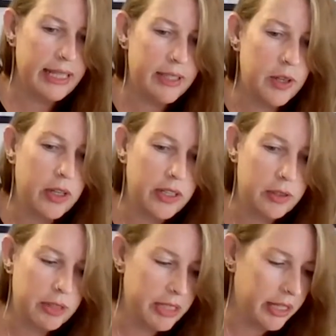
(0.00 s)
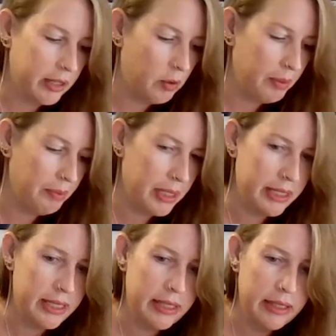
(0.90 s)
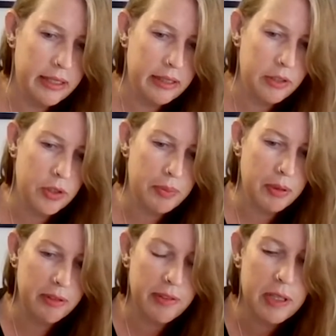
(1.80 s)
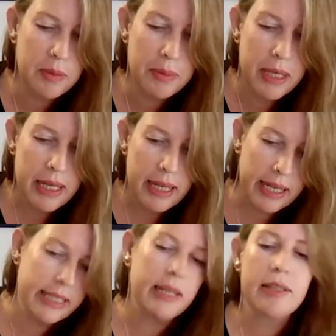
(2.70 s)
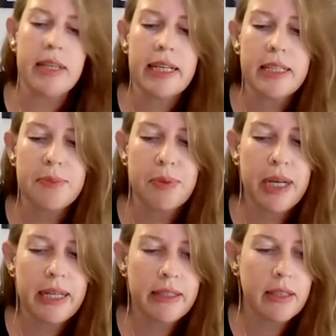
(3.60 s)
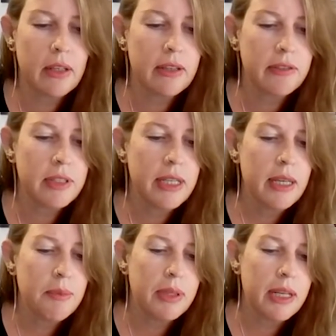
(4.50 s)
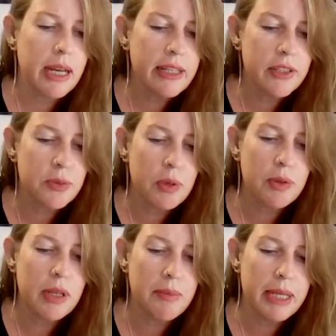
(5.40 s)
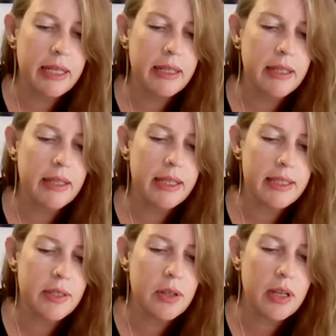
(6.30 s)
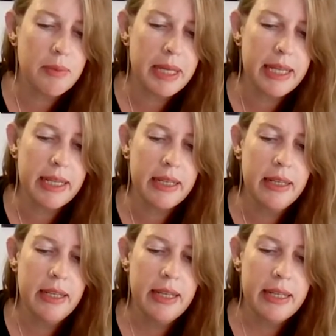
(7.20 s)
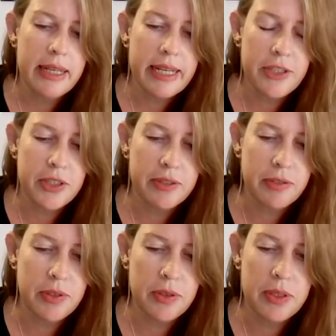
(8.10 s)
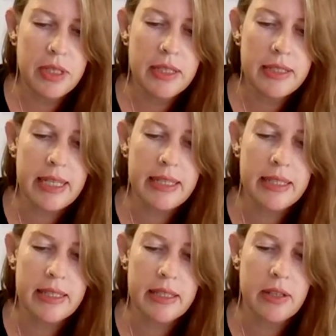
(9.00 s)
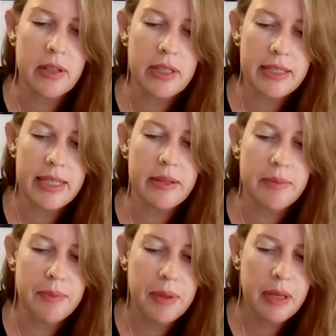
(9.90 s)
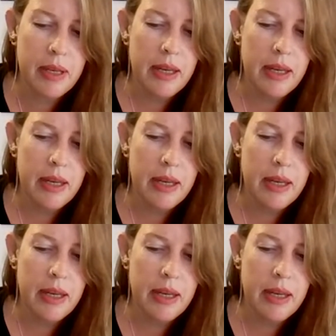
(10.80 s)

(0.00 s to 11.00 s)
Ed's gone to return equipment, drop off film, and outside it's bright at the loft, but the light just won't come in. It's not coming in. Nature food, centres at the Coliseum.